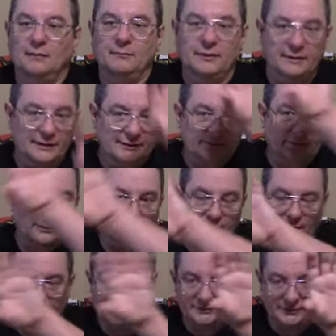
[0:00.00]
But it's going
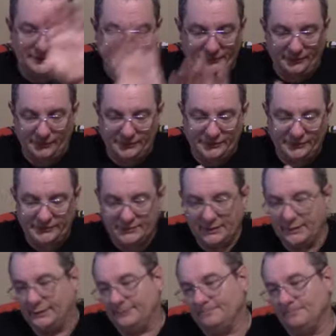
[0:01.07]
to come into this first
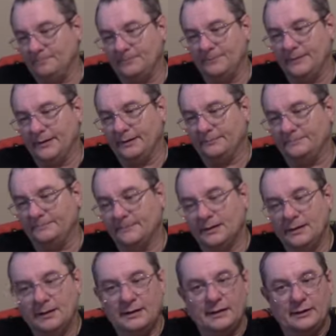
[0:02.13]
tank. Now,
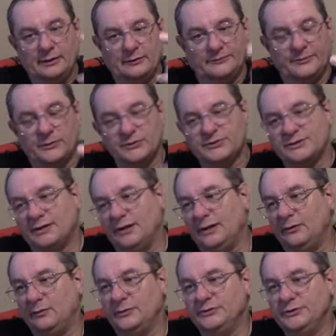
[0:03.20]
the first
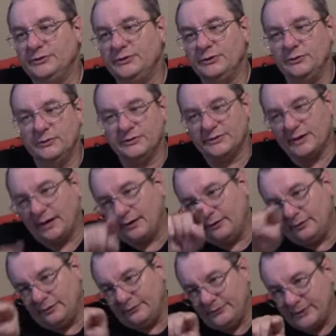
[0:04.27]
tank, what you do is
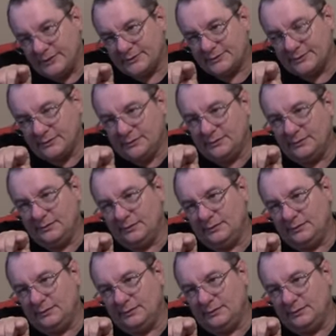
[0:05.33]
out of the faucet